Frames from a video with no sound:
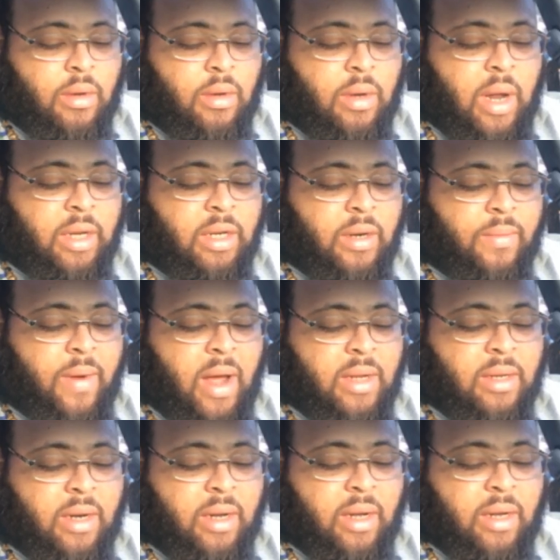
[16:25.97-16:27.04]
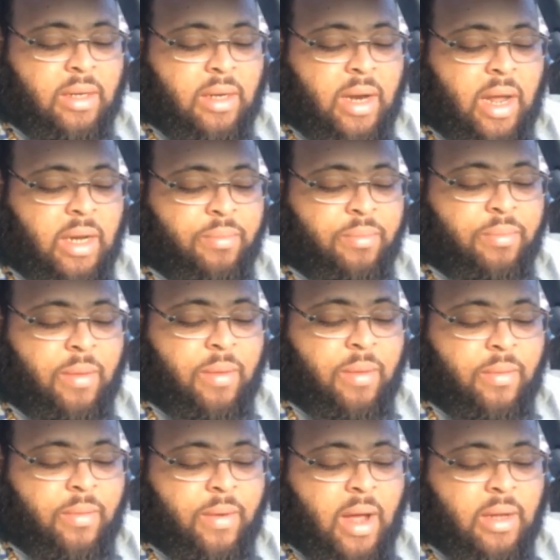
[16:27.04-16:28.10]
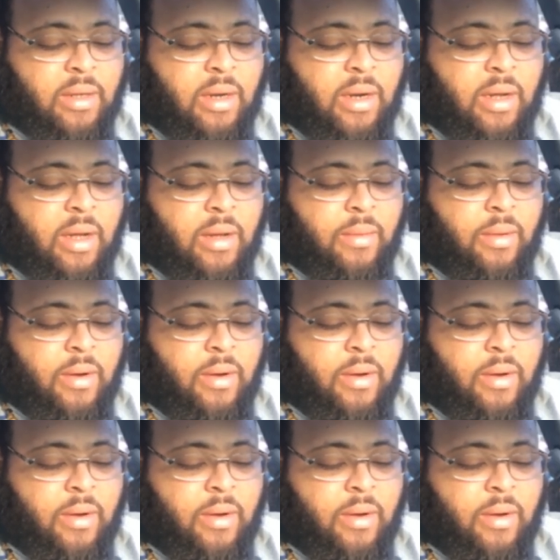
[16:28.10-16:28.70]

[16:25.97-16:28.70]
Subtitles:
Nation rising against nation, people rising against,